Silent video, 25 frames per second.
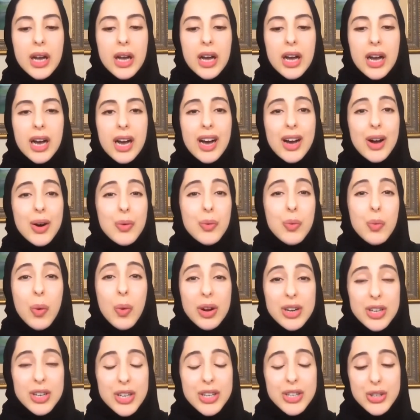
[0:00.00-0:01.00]

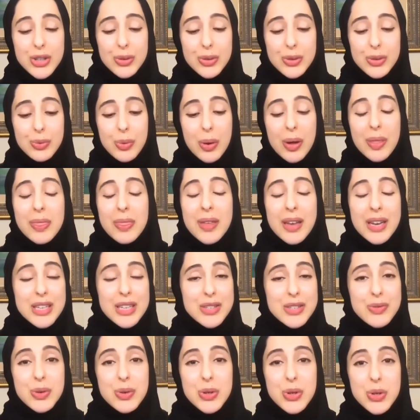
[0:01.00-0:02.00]
One thing is
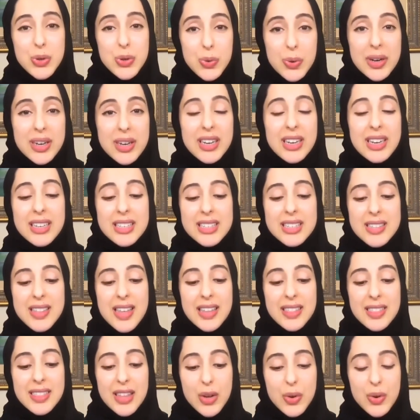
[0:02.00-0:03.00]
for sure, it's that
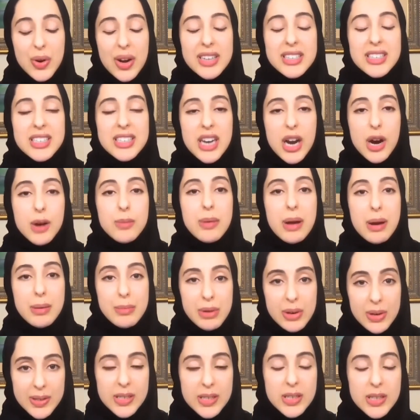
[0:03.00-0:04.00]
the United Arab
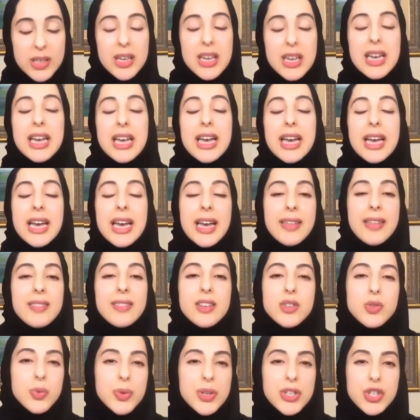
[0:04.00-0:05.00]
Emirates, in
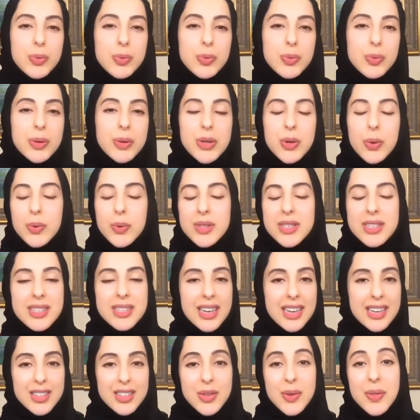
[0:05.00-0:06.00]
this region, we don't
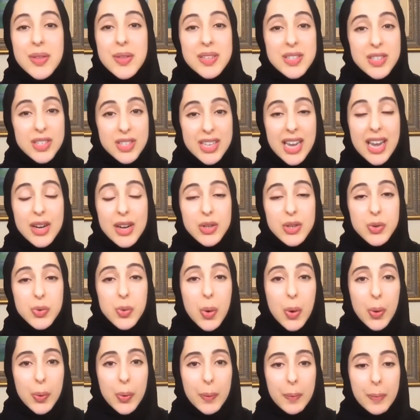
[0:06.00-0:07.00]
stick to the status
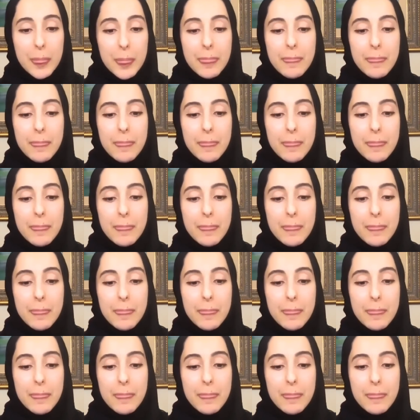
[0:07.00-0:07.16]
quo.